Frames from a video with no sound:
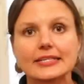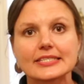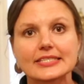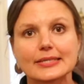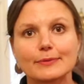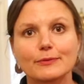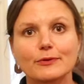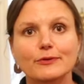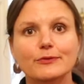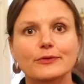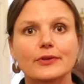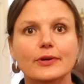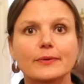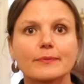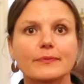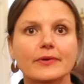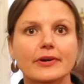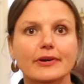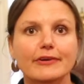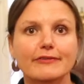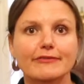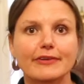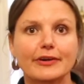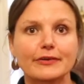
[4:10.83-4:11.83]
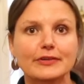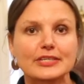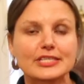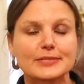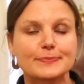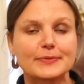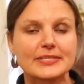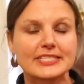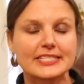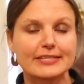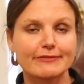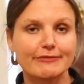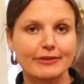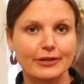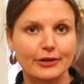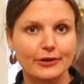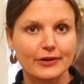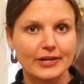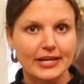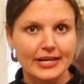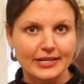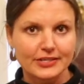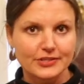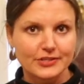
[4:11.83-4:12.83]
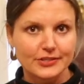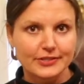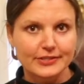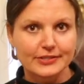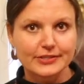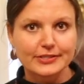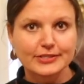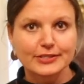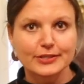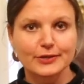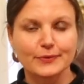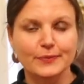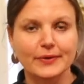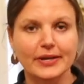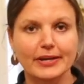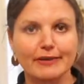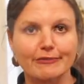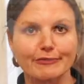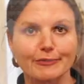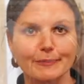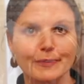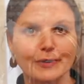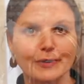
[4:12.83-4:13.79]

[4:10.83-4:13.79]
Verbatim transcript: Some of them are very specific collections, so we have